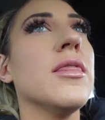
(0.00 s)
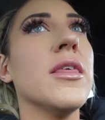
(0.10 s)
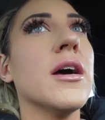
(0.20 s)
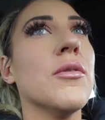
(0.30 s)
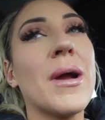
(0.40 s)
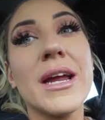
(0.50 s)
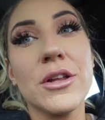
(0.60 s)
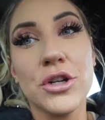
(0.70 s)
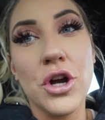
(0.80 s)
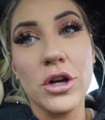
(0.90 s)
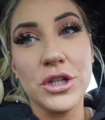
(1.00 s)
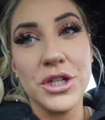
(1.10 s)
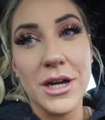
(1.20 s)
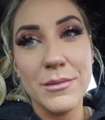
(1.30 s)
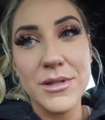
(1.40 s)
the regular chocolate
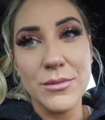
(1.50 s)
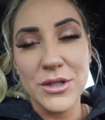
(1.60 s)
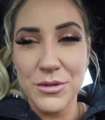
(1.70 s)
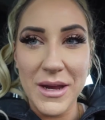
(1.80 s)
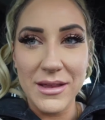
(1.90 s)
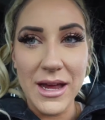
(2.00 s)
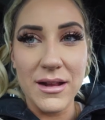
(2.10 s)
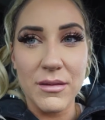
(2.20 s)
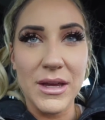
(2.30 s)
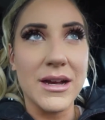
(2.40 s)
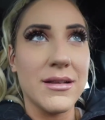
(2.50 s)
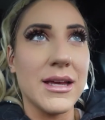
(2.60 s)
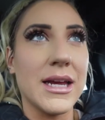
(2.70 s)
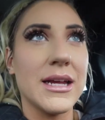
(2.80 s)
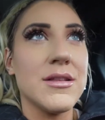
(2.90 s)
chips, which makes sense because
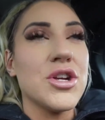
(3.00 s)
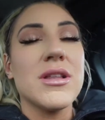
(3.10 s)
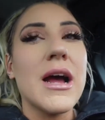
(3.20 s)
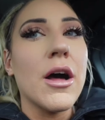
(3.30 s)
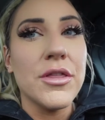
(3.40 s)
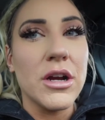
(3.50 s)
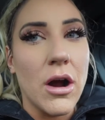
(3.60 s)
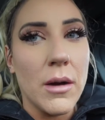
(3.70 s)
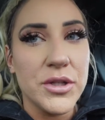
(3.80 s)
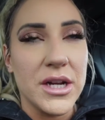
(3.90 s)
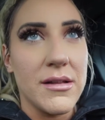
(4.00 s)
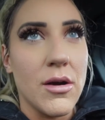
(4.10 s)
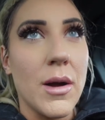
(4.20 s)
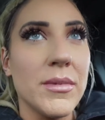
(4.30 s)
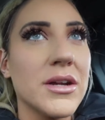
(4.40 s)
like it's just a healthier option.
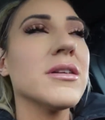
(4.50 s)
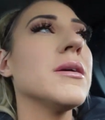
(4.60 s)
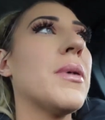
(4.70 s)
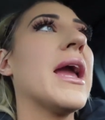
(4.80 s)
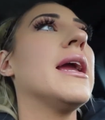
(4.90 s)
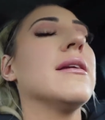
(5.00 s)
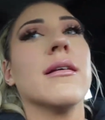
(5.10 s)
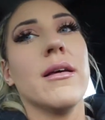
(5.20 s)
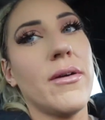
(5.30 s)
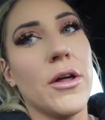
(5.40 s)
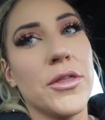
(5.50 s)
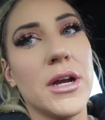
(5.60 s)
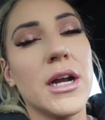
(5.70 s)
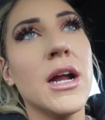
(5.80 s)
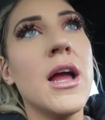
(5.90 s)
So I'm literally paying to live
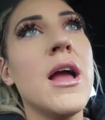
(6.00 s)
healthier.